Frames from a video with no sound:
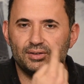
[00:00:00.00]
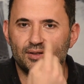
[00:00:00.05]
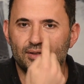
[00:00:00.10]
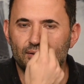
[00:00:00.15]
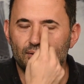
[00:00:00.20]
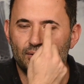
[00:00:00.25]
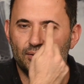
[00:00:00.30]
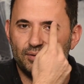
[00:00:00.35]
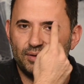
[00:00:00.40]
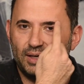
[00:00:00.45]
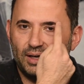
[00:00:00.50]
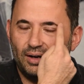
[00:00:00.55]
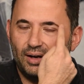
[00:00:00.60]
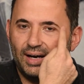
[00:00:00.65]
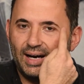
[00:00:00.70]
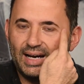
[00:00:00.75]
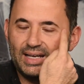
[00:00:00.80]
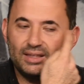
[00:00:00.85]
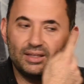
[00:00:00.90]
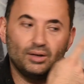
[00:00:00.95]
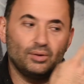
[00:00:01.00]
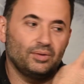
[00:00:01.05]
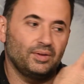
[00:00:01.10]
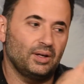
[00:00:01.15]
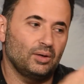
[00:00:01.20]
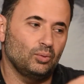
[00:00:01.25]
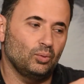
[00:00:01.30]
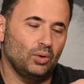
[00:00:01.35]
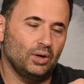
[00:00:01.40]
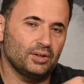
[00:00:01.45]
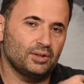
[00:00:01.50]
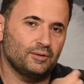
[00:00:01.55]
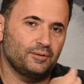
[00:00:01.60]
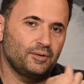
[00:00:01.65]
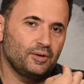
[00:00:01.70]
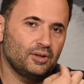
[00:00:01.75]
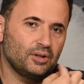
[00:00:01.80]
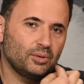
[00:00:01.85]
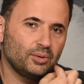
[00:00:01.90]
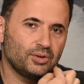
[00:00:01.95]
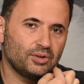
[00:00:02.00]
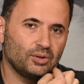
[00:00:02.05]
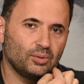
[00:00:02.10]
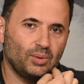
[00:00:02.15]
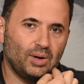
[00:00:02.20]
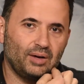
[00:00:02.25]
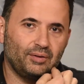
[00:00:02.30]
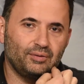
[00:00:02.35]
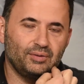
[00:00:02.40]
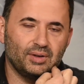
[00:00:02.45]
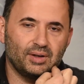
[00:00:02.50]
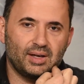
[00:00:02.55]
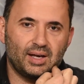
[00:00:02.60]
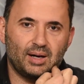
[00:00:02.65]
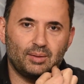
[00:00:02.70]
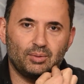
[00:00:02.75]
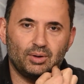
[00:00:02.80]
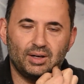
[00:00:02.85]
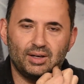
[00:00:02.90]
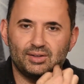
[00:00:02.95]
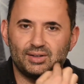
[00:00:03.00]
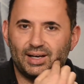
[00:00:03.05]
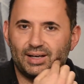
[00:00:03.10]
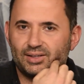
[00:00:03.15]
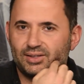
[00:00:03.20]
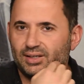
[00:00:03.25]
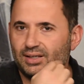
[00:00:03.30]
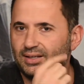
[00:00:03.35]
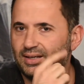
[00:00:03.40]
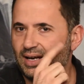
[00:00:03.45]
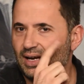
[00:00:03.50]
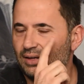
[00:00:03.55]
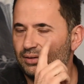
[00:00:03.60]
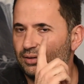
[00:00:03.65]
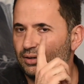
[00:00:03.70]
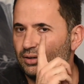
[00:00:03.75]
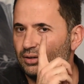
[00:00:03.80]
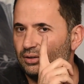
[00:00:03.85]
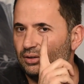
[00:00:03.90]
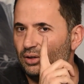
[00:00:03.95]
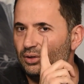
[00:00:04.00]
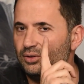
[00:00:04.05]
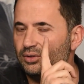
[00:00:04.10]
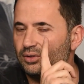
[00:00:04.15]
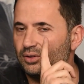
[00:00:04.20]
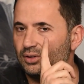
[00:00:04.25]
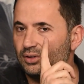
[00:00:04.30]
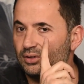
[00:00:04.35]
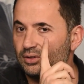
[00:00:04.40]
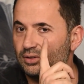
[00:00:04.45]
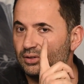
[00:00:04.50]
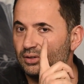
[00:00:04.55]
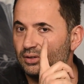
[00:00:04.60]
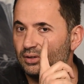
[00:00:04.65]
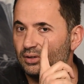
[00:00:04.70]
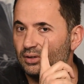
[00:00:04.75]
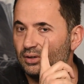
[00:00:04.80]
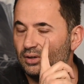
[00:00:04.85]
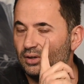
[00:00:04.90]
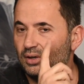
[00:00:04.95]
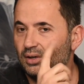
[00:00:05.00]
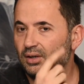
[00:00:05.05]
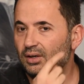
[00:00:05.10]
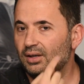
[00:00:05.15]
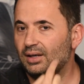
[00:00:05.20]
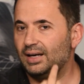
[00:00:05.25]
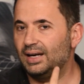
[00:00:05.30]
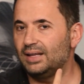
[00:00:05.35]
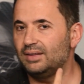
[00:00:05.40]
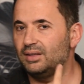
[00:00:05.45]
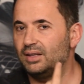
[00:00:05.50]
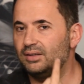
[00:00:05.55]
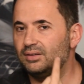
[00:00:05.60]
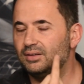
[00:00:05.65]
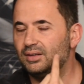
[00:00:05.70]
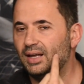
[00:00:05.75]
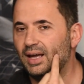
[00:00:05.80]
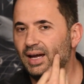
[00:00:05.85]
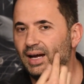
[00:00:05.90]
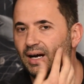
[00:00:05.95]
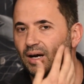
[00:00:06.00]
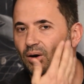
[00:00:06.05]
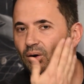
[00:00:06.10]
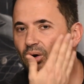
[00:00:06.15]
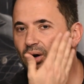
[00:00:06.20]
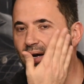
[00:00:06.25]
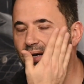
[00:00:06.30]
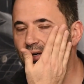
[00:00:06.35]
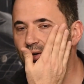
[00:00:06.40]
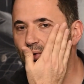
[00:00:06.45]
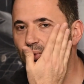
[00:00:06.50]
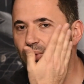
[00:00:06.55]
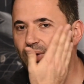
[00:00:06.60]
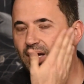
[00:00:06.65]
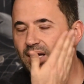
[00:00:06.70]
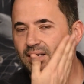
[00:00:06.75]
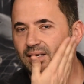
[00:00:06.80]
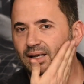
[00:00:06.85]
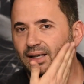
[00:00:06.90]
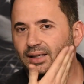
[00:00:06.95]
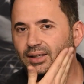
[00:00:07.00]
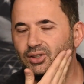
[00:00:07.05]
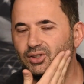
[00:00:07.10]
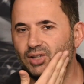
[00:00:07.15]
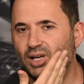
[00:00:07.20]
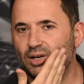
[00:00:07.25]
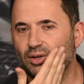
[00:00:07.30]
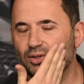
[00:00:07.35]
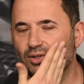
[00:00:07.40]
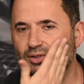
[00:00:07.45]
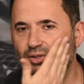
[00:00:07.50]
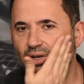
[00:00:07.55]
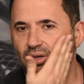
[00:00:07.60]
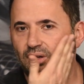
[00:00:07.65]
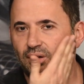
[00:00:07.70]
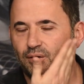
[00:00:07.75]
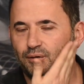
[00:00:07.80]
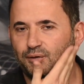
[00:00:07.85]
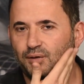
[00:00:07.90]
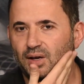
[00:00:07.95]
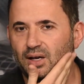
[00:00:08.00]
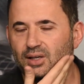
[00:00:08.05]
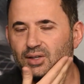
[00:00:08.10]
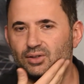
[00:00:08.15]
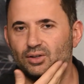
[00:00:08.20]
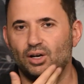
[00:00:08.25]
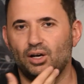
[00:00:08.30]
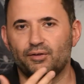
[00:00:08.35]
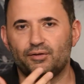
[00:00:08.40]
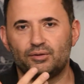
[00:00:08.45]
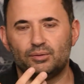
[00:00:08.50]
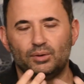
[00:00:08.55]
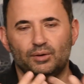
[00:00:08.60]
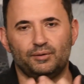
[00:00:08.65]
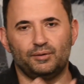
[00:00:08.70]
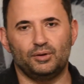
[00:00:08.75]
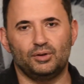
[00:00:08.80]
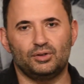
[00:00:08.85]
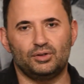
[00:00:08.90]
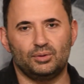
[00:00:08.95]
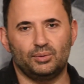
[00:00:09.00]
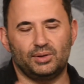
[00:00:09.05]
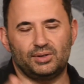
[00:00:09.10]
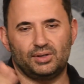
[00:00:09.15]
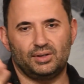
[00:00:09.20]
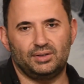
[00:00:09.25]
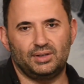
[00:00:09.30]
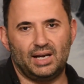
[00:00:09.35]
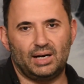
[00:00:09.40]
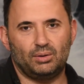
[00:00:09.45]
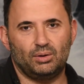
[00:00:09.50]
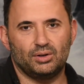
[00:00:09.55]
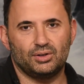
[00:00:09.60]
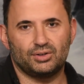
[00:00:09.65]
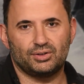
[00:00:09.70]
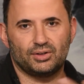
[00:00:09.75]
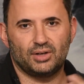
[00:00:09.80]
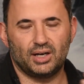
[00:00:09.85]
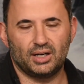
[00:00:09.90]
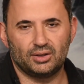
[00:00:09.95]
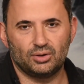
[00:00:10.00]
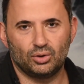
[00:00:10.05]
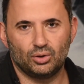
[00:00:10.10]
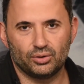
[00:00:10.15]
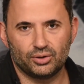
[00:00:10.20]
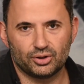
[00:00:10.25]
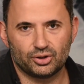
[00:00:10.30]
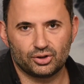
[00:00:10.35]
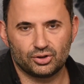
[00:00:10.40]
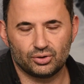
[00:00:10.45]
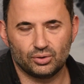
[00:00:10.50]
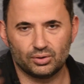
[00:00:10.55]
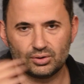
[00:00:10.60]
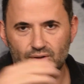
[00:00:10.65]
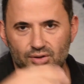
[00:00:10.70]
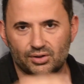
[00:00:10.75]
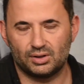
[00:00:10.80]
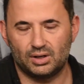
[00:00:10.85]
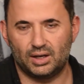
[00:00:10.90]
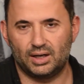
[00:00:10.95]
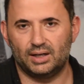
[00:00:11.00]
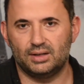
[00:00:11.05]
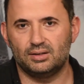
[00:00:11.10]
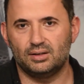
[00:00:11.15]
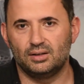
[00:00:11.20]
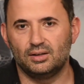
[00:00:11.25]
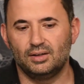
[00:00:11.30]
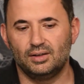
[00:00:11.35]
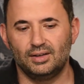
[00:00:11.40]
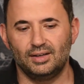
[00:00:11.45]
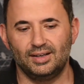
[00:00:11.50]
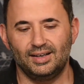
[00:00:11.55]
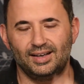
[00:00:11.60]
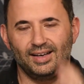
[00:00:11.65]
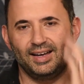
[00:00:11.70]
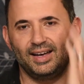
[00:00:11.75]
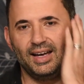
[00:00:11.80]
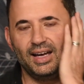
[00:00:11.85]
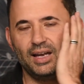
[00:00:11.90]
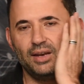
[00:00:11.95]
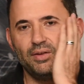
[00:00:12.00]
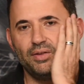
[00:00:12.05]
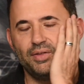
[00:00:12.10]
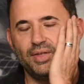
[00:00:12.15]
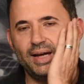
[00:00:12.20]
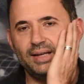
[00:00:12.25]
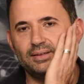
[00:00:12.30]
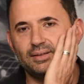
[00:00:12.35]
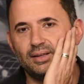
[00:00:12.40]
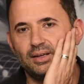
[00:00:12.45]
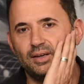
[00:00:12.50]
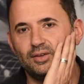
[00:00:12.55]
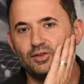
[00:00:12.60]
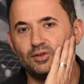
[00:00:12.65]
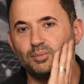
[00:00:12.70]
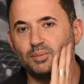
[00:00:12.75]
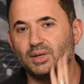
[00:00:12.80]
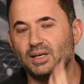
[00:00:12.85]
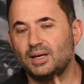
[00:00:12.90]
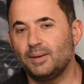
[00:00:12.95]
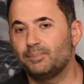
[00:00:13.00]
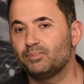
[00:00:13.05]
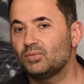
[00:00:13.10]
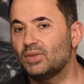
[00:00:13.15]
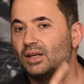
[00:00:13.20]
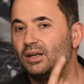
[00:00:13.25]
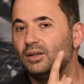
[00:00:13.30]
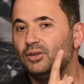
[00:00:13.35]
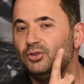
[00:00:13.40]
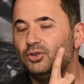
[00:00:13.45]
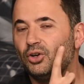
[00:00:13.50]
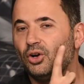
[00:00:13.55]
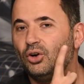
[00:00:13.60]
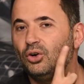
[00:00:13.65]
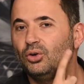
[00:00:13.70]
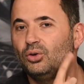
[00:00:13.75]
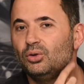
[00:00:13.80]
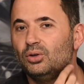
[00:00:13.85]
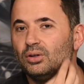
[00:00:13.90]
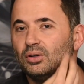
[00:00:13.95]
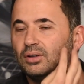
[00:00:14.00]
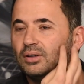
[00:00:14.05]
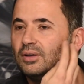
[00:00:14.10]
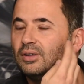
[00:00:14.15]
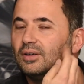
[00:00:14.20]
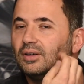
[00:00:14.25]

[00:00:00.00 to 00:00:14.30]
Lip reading: until the eye that was furthest away from the camera is actually now the closest. And then now I create a shadow side of the face, often referred to as the narrow side or the short side. And that gives me no